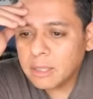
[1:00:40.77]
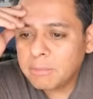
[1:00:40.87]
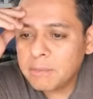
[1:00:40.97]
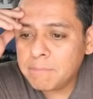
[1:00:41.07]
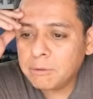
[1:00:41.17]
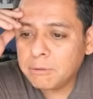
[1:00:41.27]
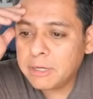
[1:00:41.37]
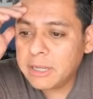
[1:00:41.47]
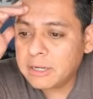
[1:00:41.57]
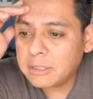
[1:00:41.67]
People who
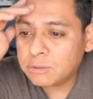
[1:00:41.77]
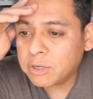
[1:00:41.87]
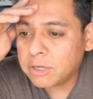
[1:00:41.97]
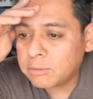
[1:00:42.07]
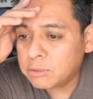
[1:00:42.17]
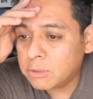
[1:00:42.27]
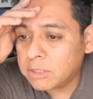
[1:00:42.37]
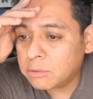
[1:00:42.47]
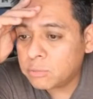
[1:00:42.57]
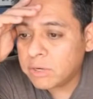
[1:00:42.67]
need a truck with
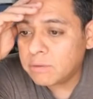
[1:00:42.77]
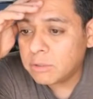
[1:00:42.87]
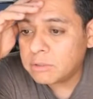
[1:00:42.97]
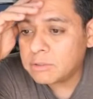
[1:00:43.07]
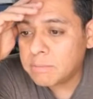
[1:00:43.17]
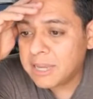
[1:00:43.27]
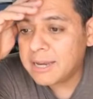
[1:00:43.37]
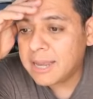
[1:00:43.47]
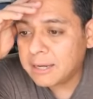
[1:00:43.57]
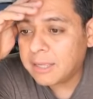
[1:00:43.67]
220 volts may
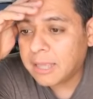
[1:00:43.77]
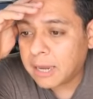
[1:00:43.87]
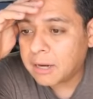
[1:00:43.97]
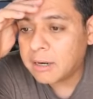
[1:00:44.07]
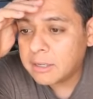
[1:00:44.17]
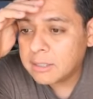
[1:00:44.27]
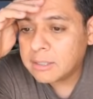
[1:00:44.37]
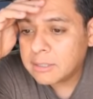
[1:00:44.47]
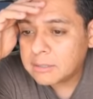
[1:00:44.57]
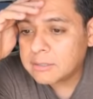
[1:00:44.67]
not care.
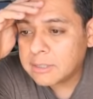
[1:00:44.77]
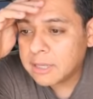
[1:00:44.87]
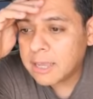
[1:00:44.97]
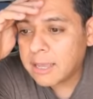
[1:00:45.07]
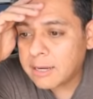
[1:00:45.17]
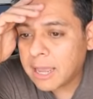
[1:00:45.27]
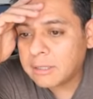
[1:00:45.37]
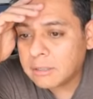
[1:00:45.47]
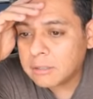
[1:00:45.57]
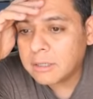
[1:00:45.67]
Stick an
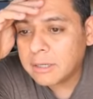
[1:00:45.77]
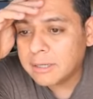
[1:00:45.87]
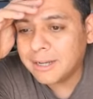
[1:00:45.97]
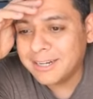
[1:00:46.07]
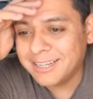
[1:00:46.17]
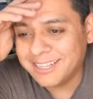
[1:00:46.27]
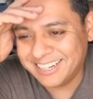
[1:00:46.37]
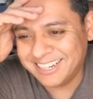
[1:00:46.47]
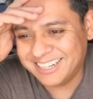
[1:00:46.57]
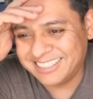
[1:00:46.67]
antler on
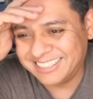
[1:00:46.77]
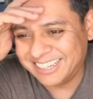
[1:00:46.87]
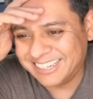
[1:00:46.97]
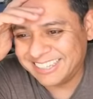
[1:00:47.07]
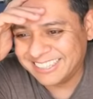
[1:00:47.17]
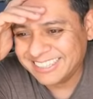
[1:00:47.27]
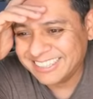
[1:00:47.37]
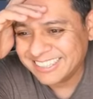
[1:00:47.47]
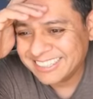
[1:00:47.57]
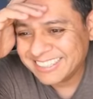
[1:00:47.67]
it and done.
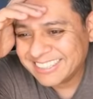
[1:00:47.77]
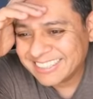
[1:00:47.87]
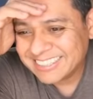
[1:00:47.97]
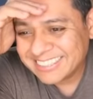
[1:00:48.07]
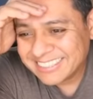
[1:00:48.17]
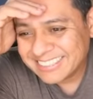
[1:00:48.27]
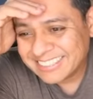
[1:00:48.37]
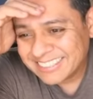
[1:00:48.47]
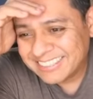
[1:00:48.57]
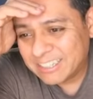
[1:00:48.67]

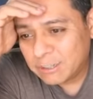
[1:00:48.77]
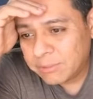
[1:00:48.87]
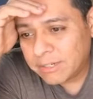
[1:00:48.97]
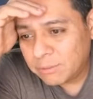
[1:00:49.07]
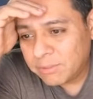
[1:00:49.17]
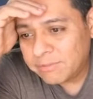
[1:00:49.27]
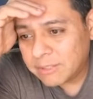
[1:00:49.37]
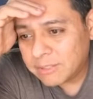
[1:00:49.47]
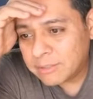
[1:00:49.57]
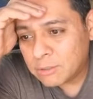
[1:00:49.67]
The real
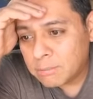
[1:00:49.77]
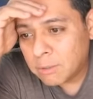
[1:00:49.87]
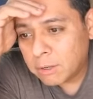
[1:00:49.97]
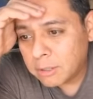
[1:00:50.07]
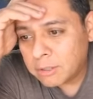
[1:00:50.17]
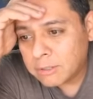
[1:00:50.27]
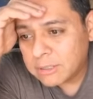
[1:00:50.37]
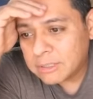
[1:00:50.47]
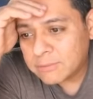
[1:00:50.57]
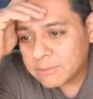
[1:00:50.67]
reveal is tomorrow.
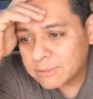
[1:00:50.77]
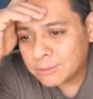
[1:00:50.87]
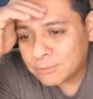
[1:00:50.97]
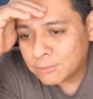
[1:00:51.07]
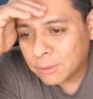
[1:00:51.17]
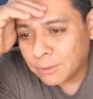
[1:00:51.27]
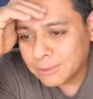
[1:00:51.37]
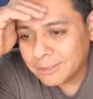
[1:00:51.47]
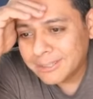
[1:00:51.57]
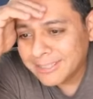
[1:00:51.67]
This was a
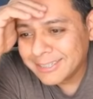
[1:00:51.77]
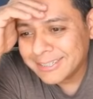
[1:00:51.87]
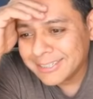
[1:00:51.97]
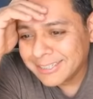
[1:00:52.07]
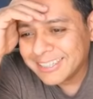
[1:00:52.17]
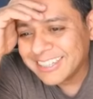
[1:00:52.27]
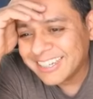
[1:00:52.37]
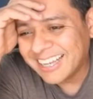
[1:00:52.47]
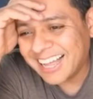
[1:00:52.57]
troll. I